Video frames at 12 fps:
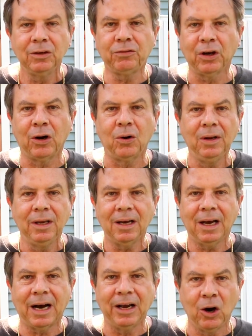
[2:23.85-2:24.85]
So
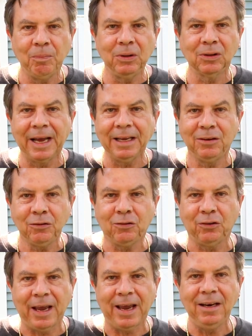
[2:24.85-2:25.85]
I hope you like this
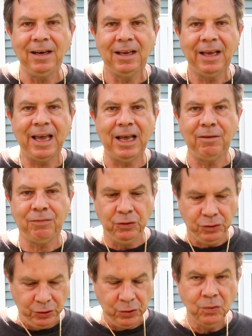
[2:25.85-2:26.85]
chain, and if you
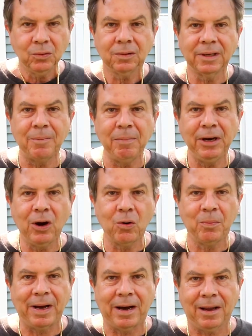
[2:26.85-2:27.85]
do, let me
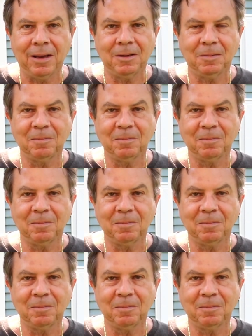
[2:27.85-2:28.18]
know about it.